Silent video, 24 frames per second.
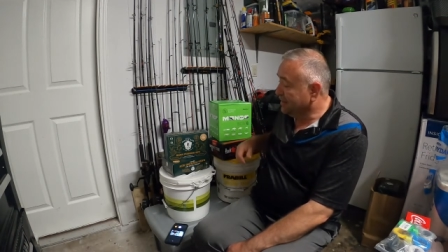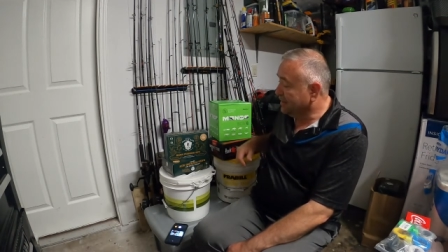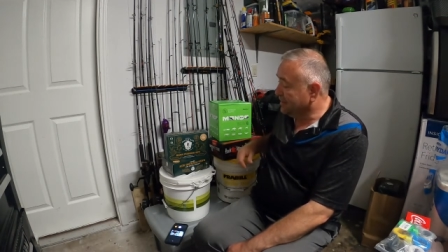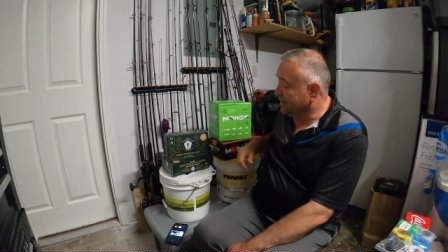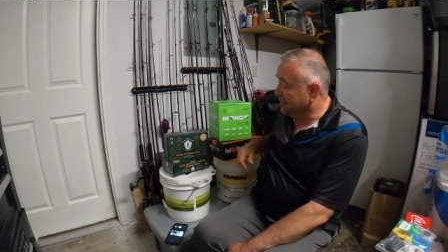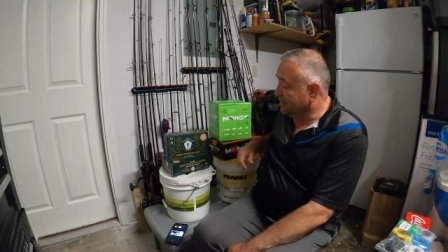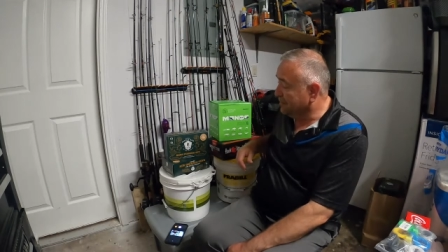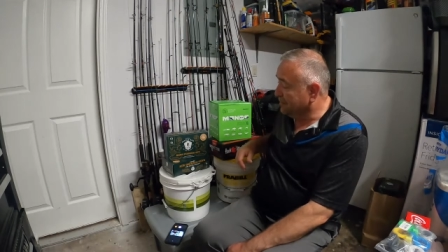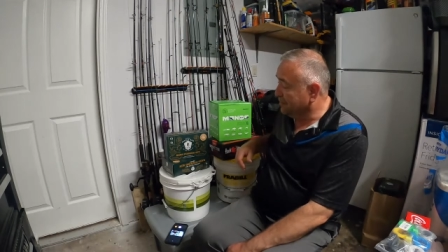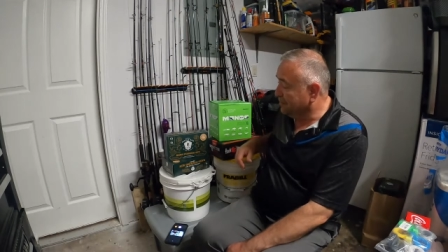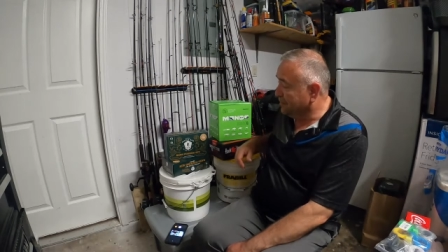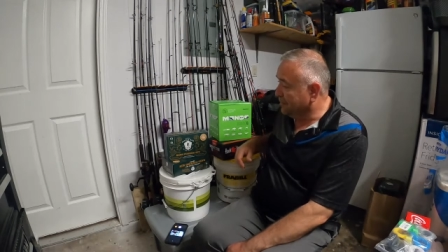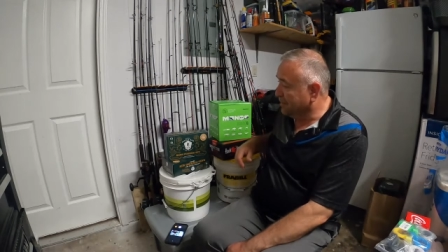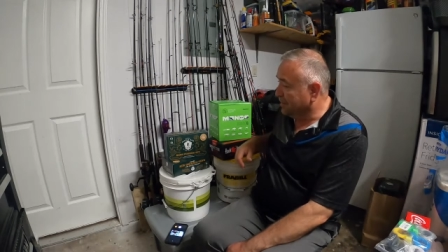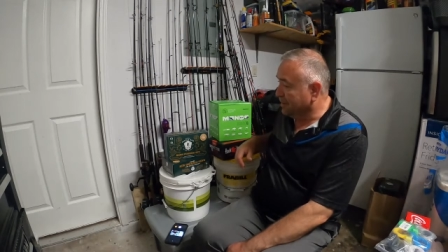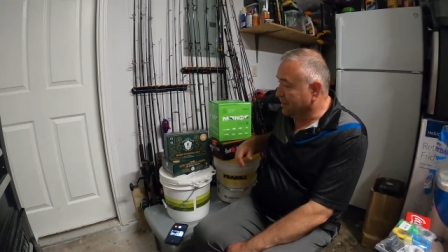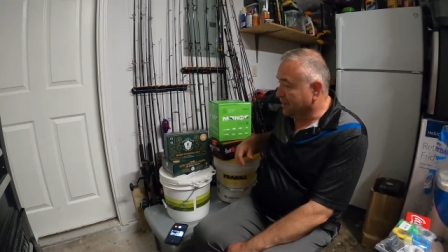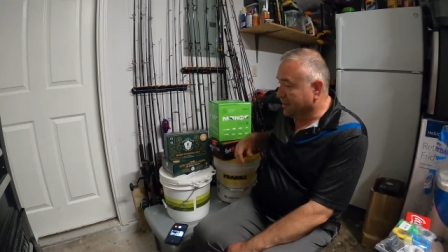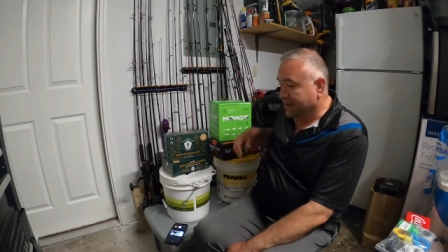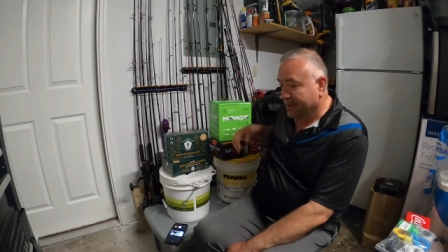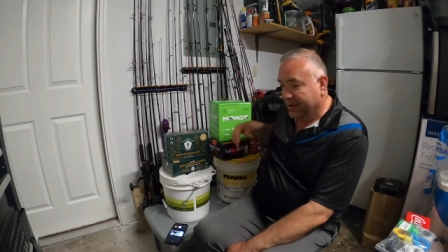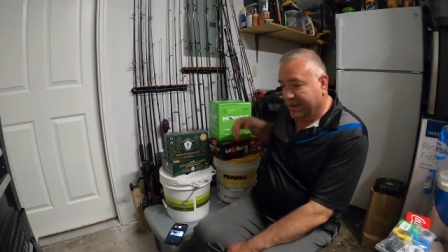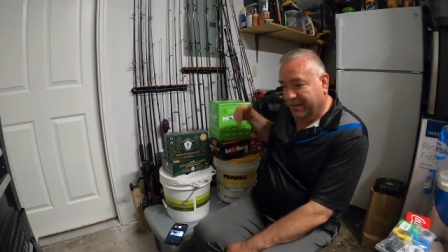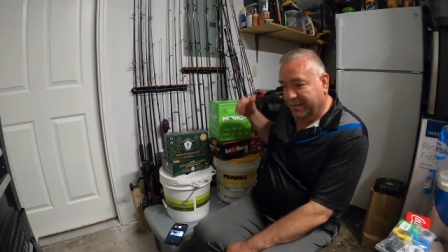
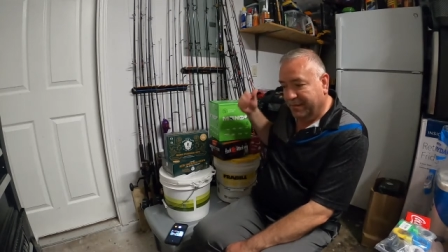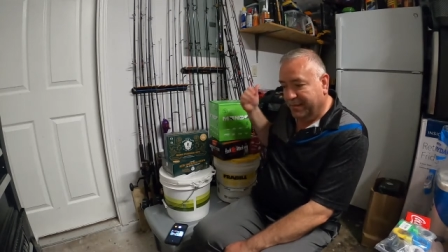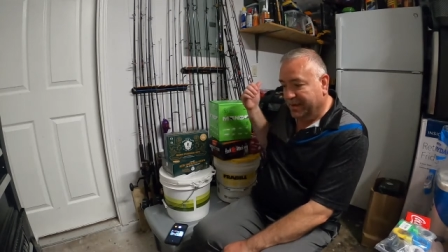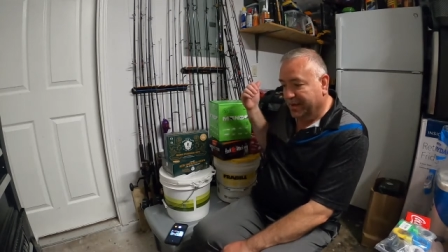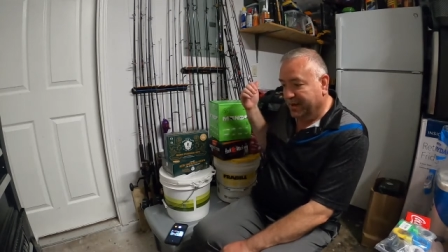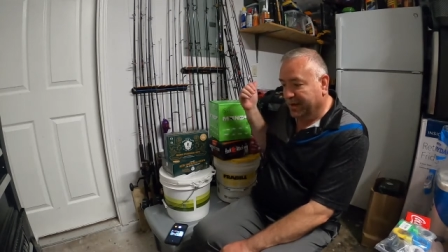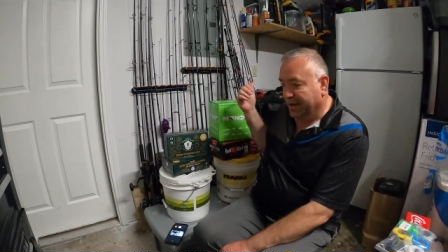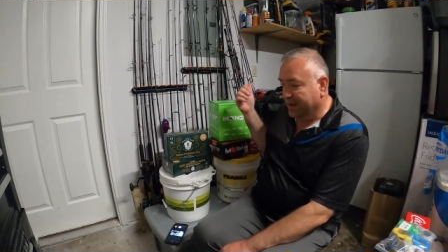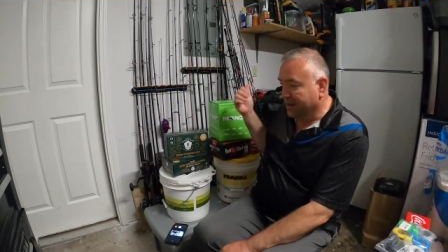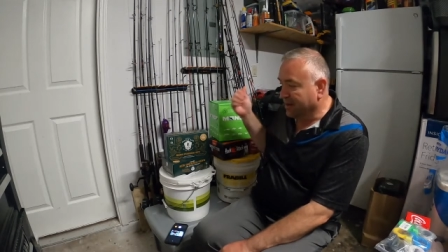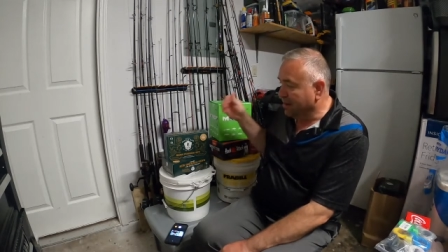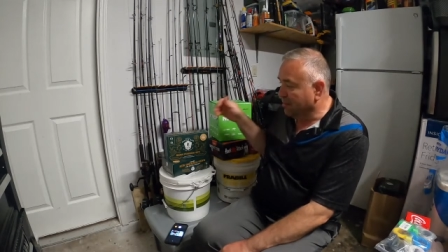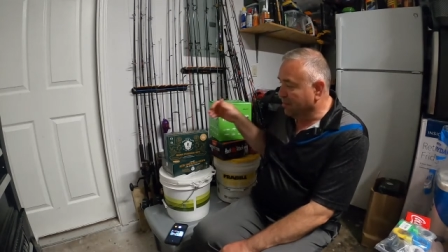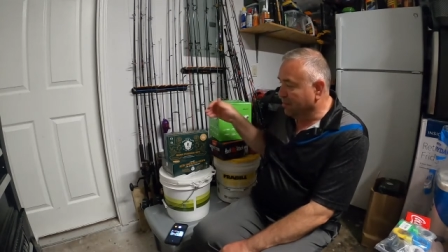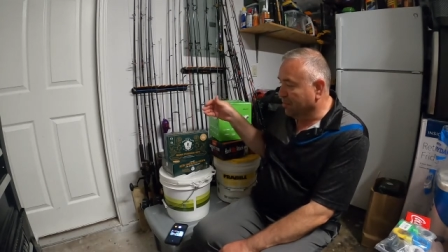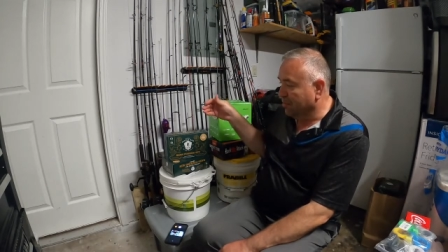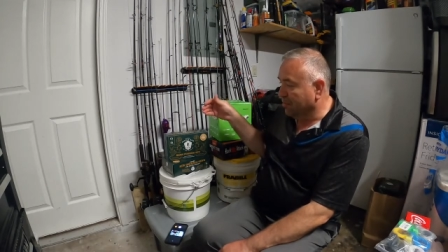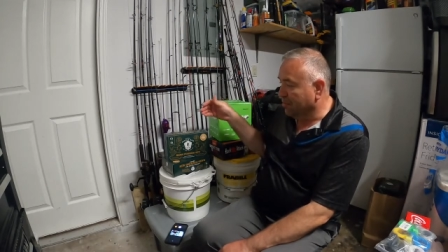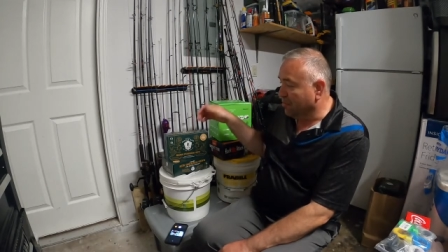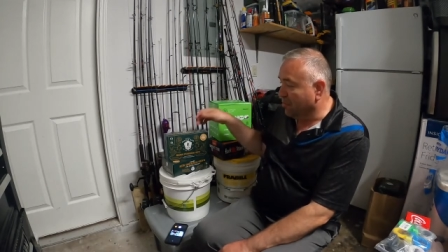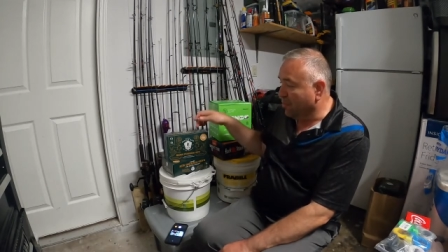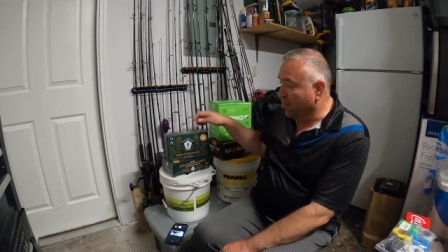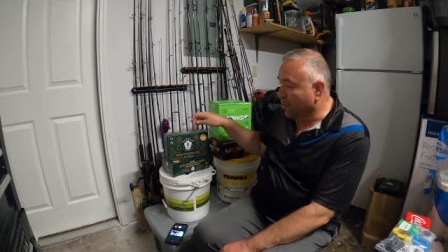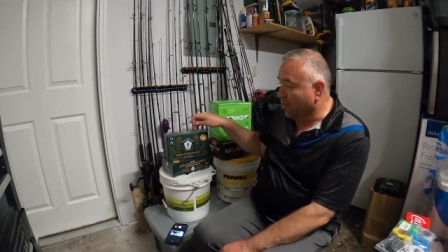I've done a
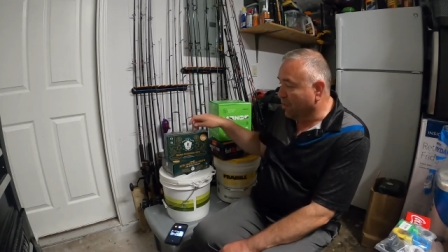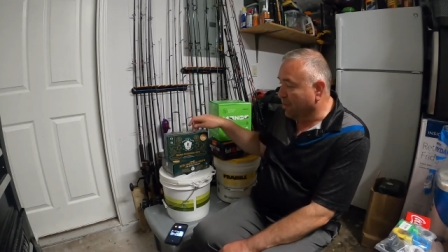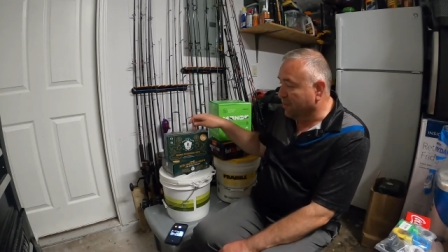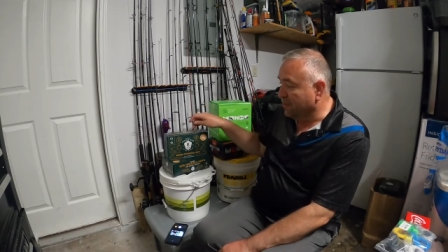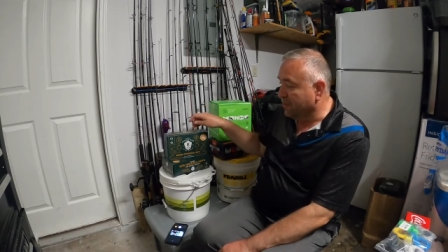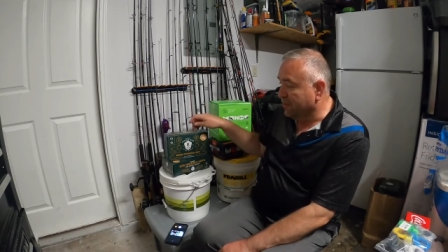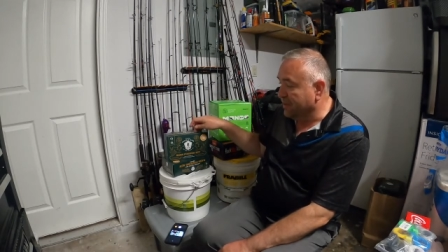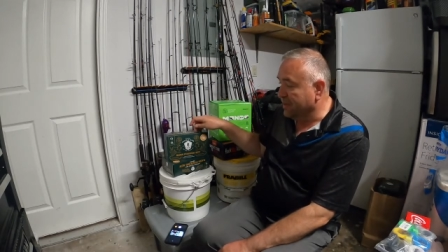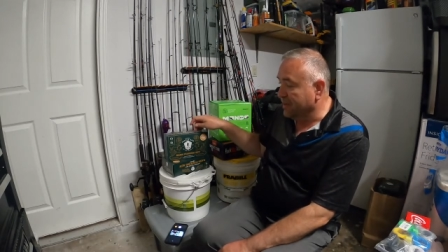couple more of